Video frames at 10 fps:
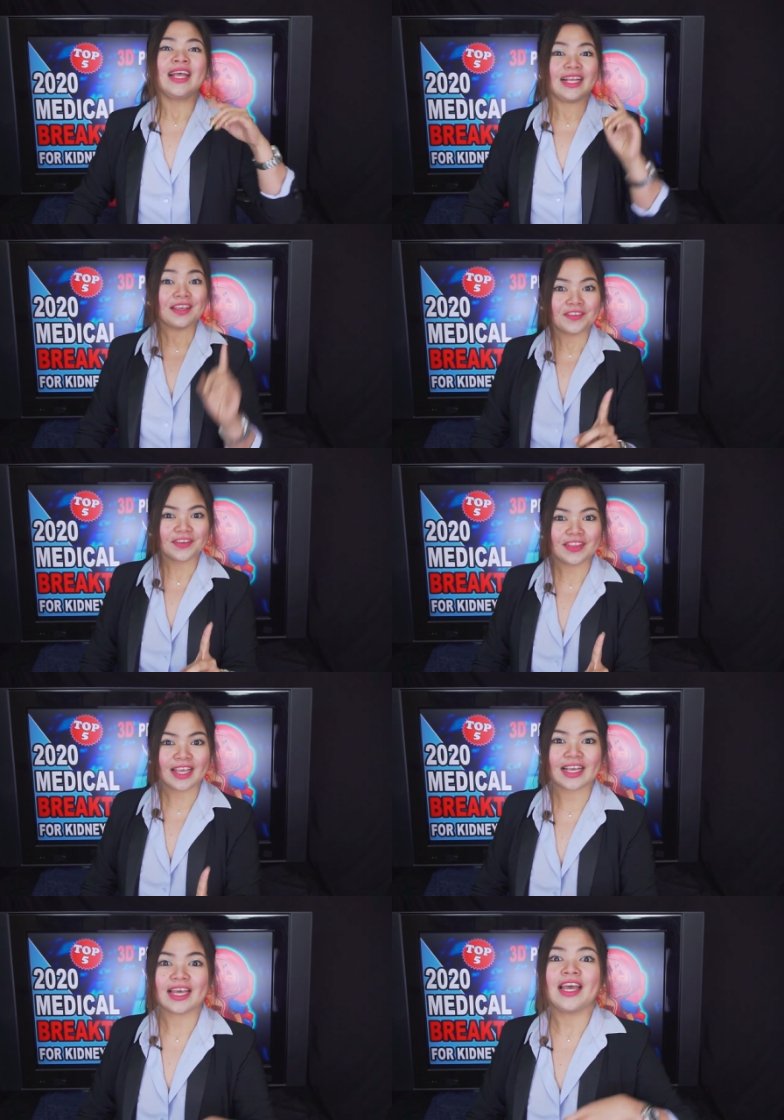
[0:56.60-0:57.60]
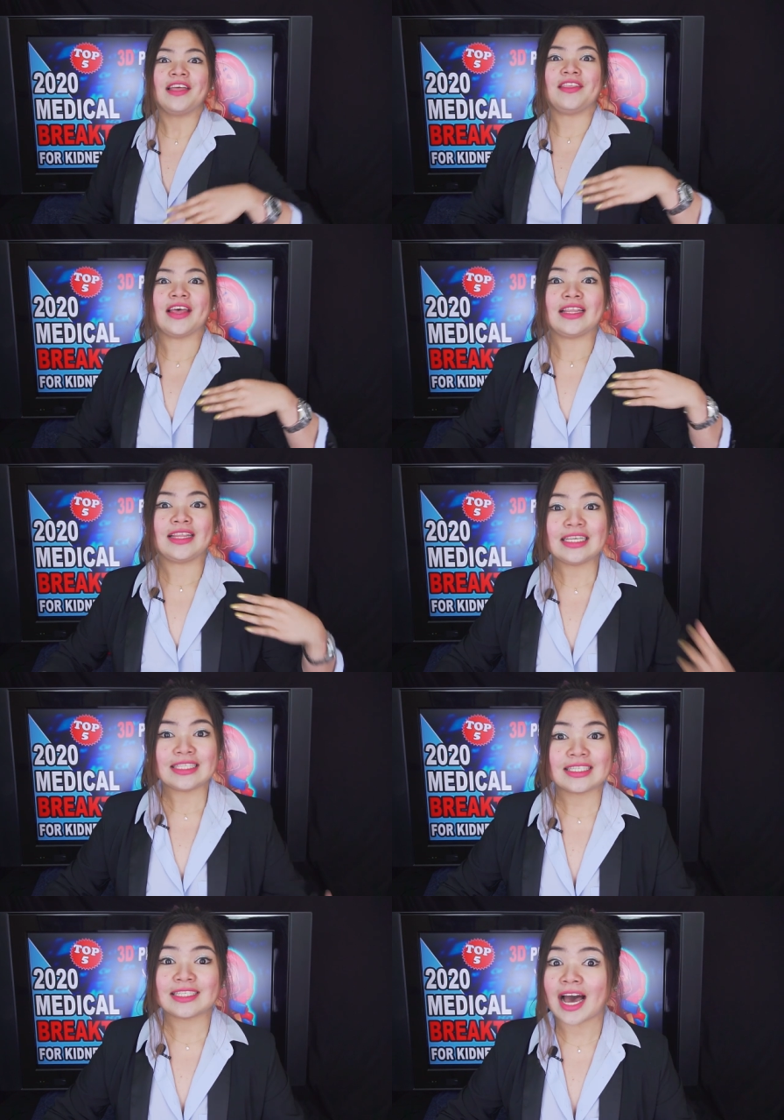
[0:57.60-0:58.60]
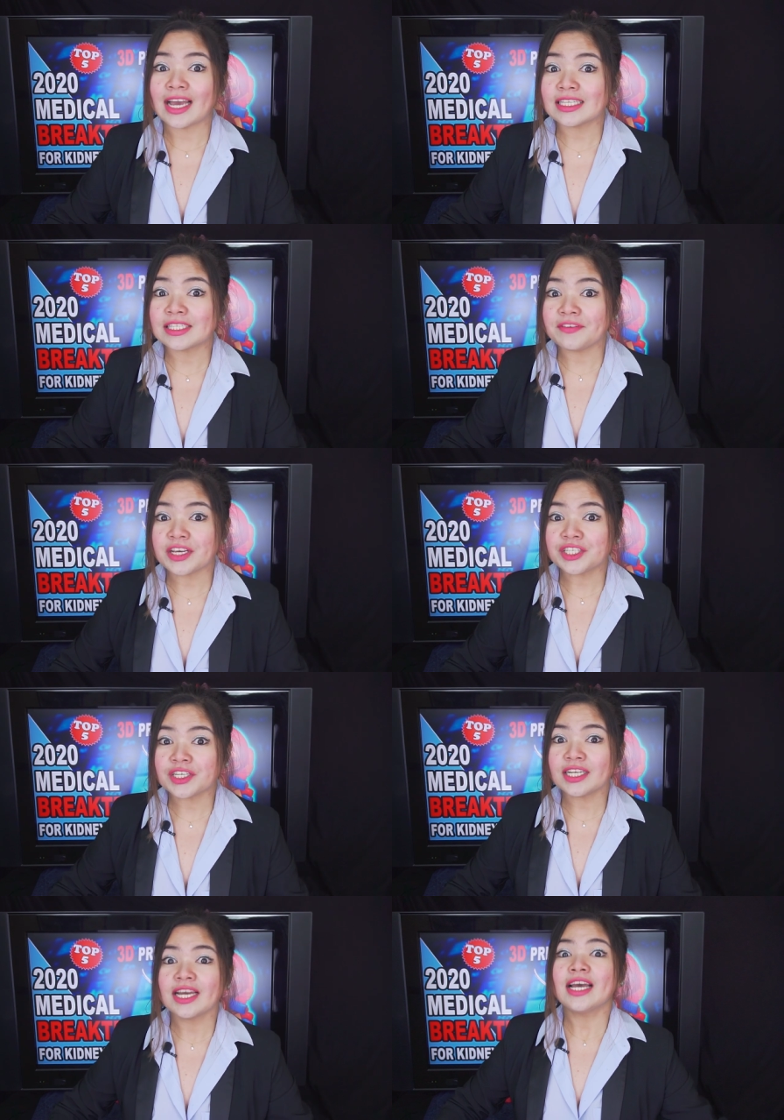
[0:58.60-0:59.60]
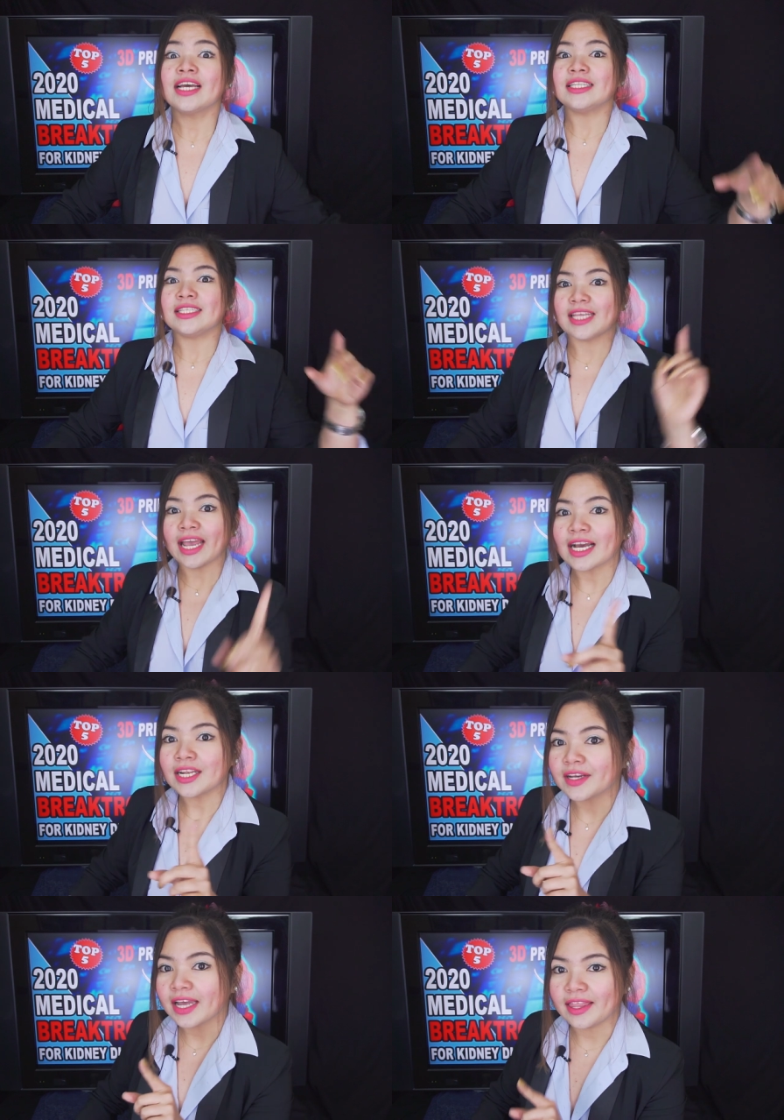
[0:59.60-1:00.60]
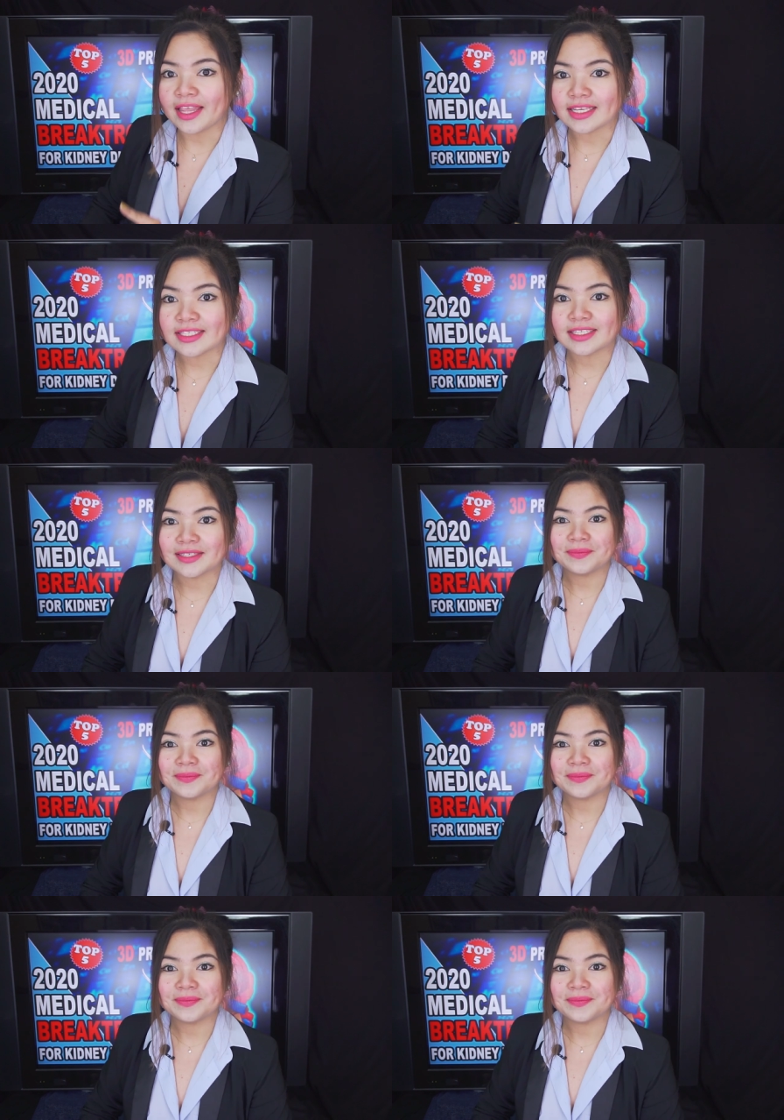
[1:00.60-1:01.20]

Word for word: If you think that this is science fiction, take a look at this.